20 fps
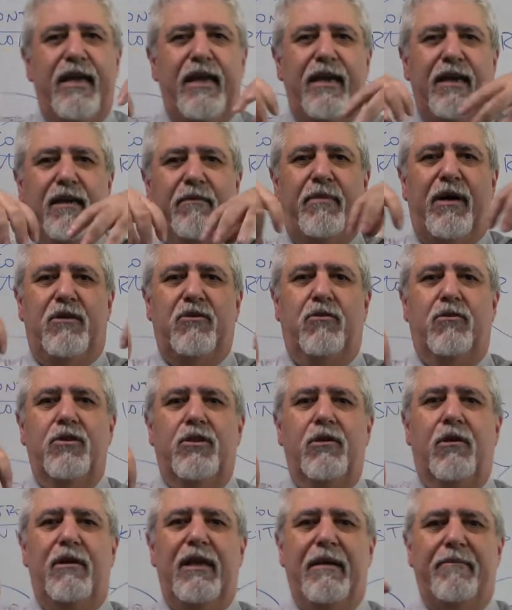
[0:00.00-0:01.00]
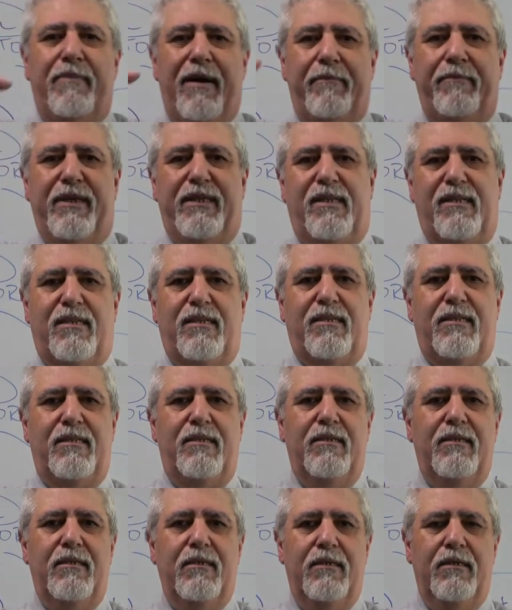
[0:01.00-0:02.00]
here about controlling puppets.
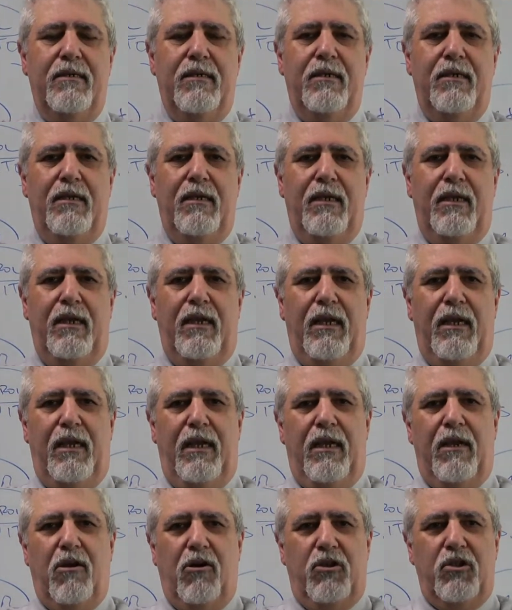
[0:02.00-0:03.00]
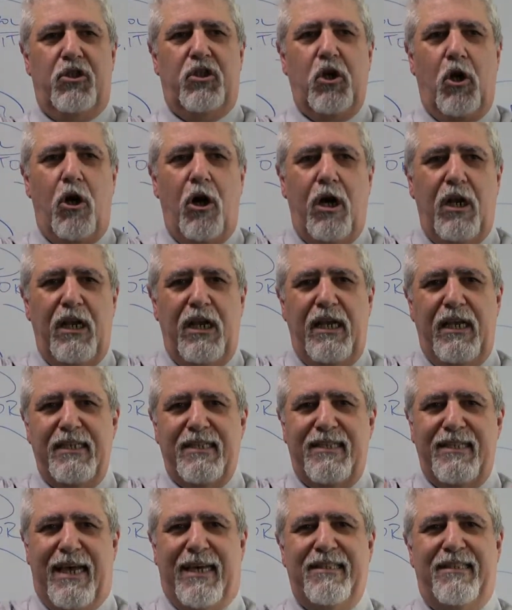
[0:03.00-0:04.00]
Control
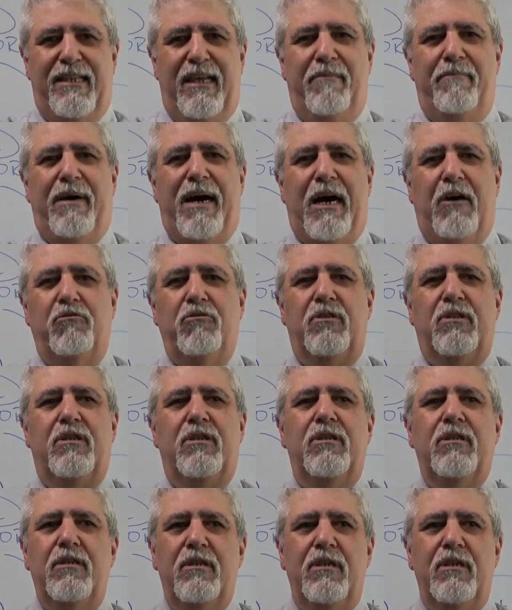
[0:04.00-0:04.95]
is not about